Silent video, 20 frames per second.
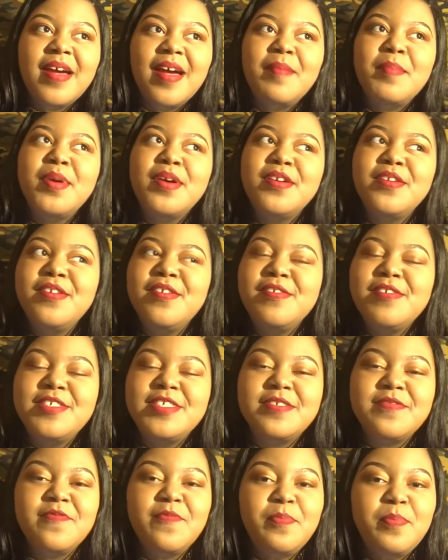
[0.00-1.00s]
I'm a
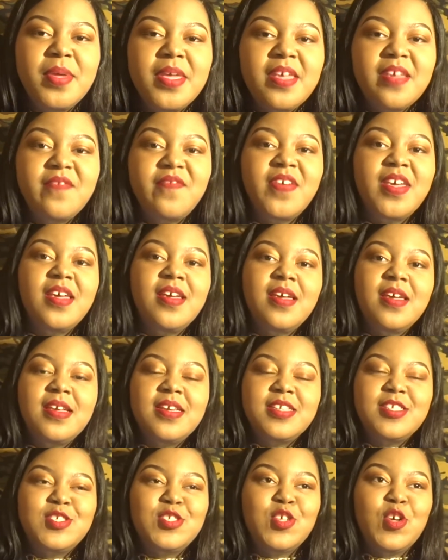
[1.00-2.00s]
huge pink
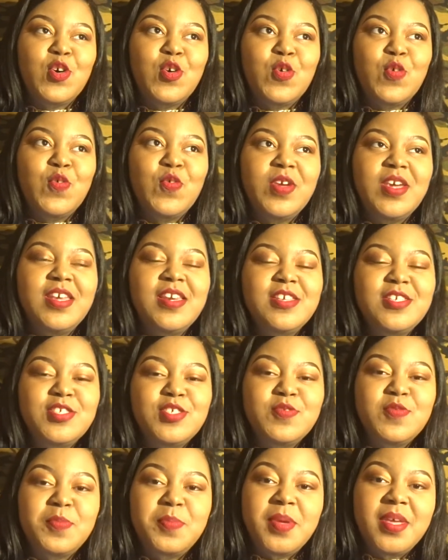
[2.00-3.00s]
fan, so any
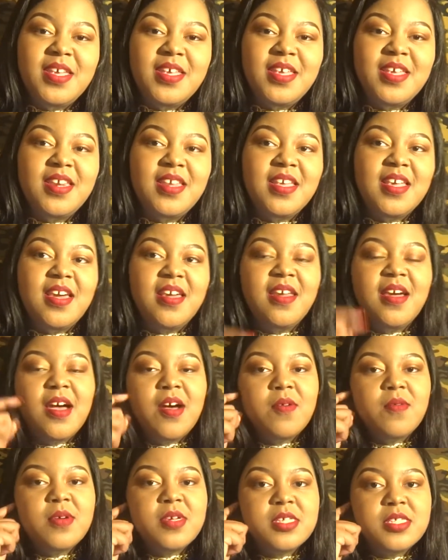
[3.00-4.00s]
shoe with pink in it kind of
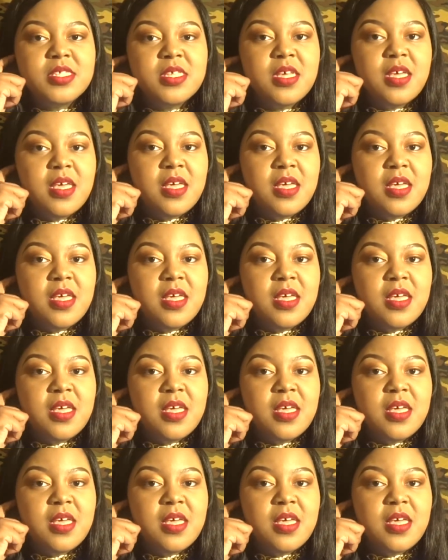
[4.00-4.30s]
always